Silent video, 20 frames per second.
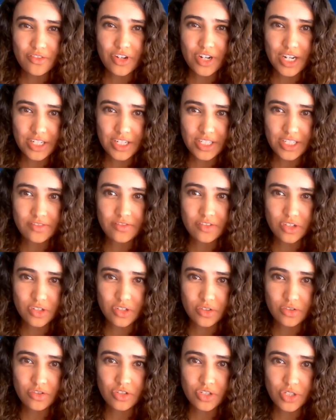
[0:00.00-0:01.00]
It's just
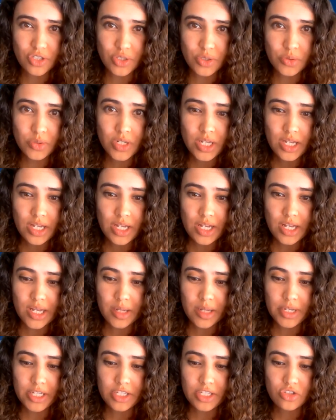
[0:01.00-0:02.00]
very difficult
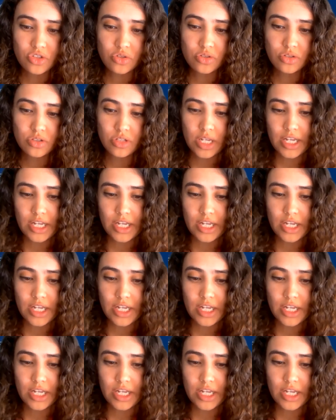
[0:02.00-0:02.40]
to do.